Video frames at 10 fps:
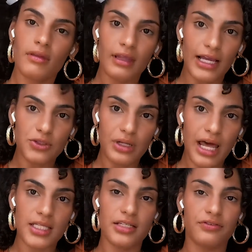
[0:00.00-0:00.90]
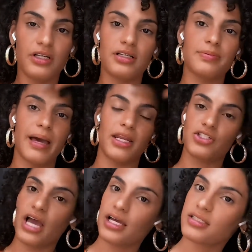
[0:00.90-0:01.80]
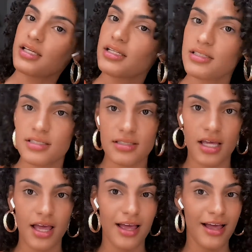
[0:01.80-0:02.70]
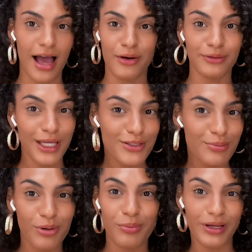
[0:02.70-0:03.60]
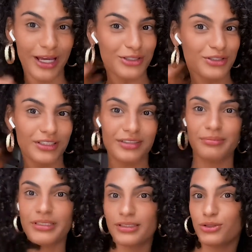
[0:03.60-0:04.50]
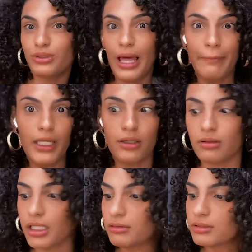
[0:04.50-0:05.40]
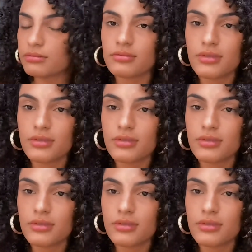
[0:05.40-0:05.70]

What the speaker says: I do a lot of different Spanish accents. I don't think it's appropriation, but you let me know. I don't know.